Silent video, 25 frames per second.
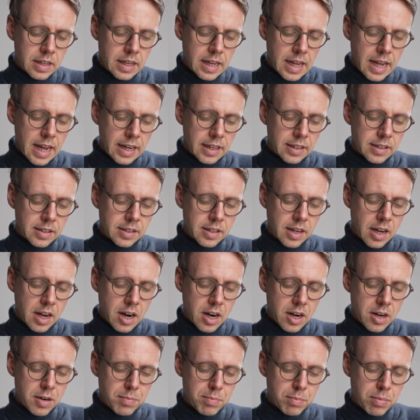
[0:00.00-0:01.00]
x
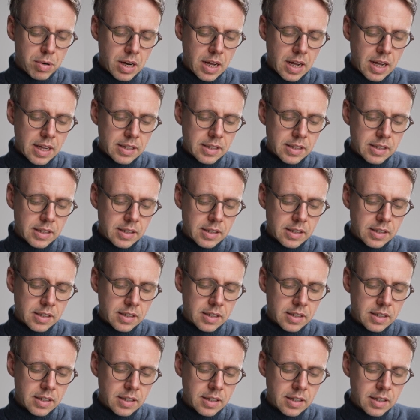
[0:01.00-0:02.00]
star plus
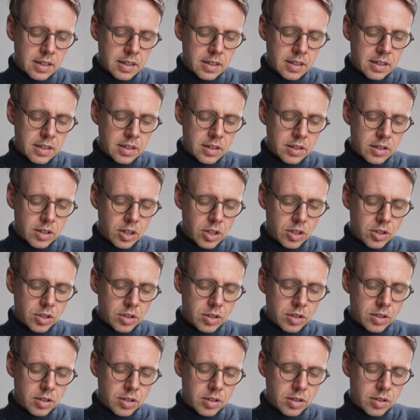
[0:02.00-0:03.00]

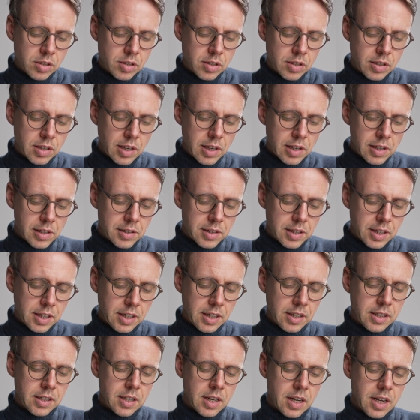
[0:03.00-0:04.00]
this little
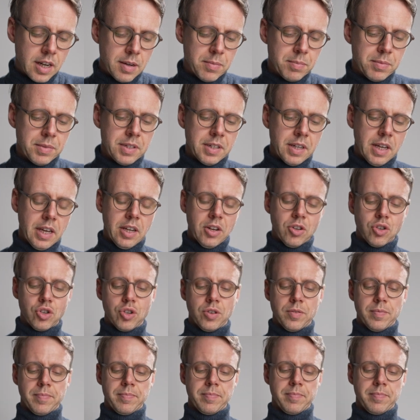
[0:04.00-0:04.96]
t times h.